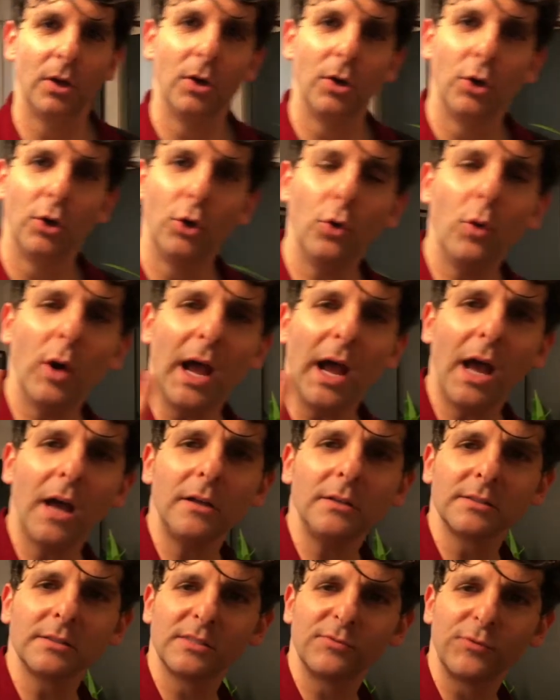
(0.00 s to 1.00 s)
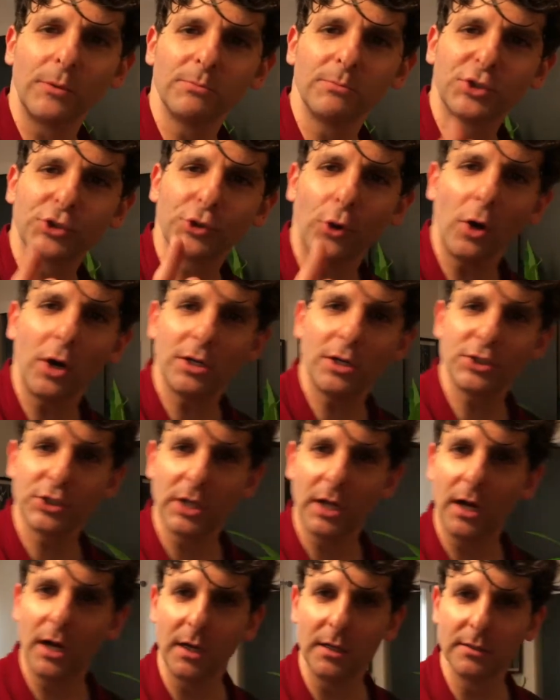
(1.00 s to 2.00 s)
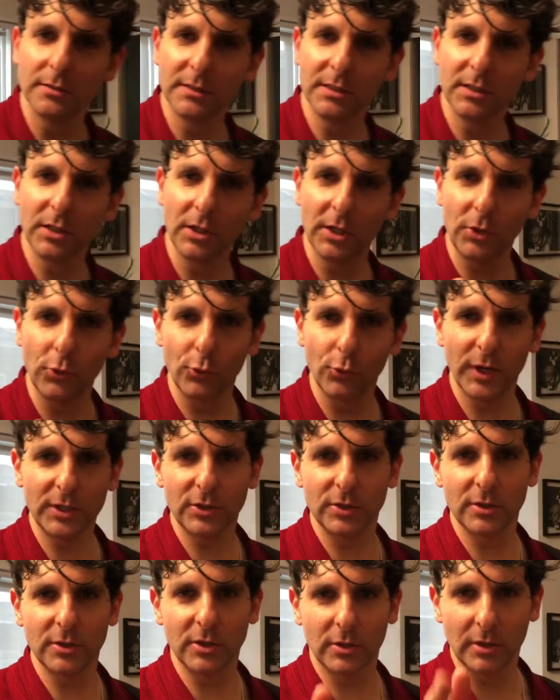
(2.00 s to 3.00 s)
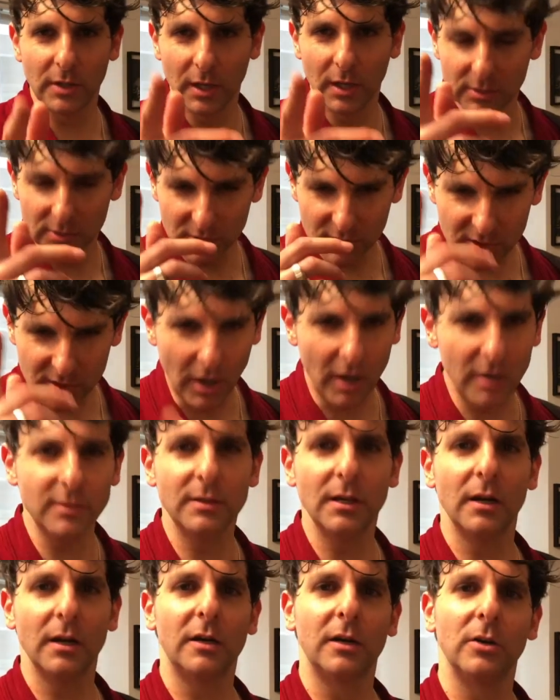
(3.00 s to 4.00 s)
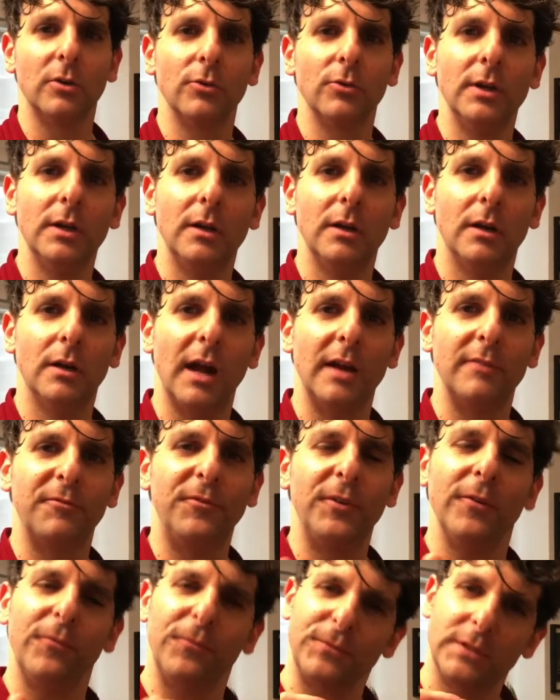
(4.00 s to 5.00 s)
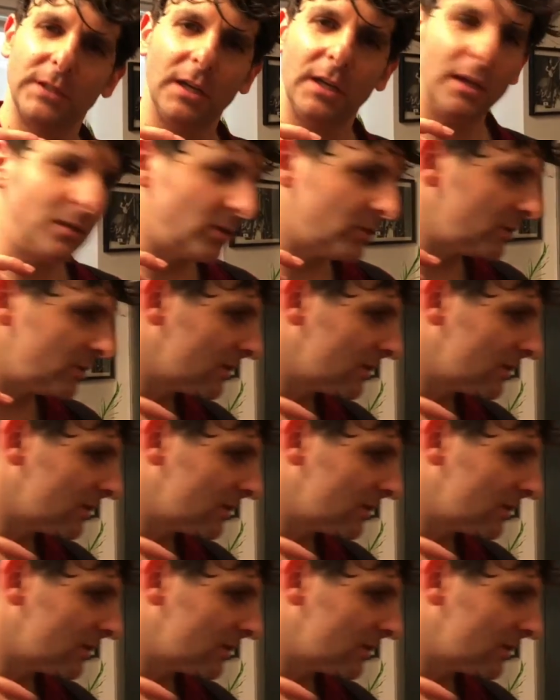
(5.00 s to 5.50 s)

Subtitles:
who else from Georgia did Little Richard start their career at 15 years